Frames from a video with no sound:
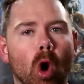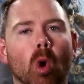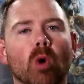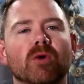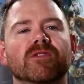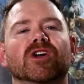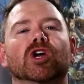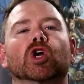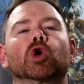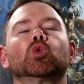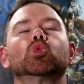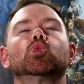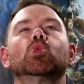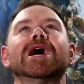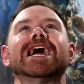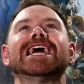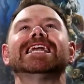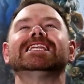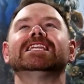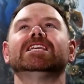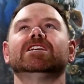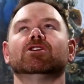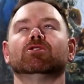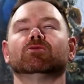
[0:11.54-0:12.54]
or the
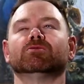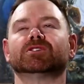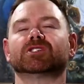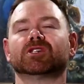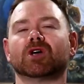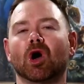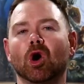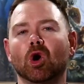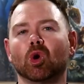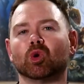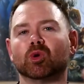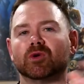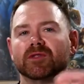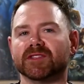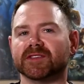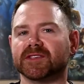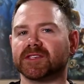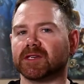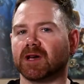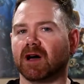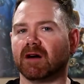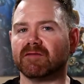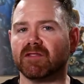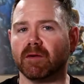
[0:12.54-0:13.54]
grandiose
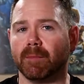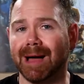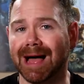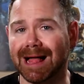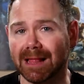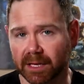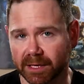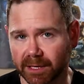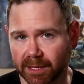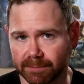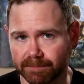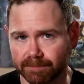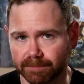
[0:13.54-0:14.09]
oaths of the paladin.